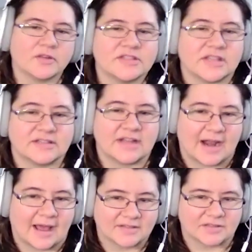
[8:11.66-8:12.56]
of those things that I
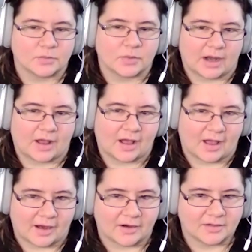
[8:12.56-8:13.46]
asked them when I got
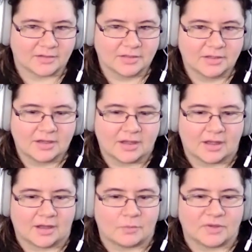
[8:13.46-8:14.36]
hired,
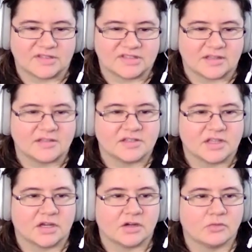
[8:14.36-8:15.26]
is
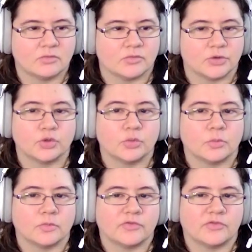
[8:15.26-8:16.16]
there
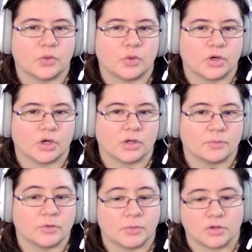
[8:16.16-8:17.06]
room for
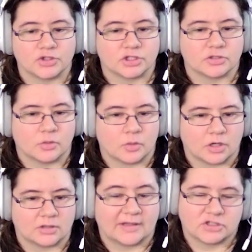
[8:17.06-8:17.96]
promotion
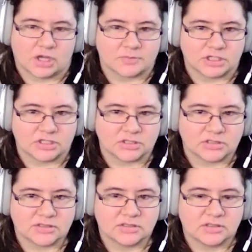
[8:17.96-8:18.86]
or like job
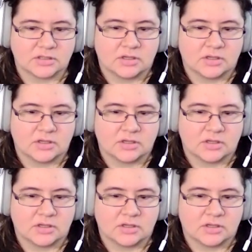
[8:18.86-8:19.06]
changes?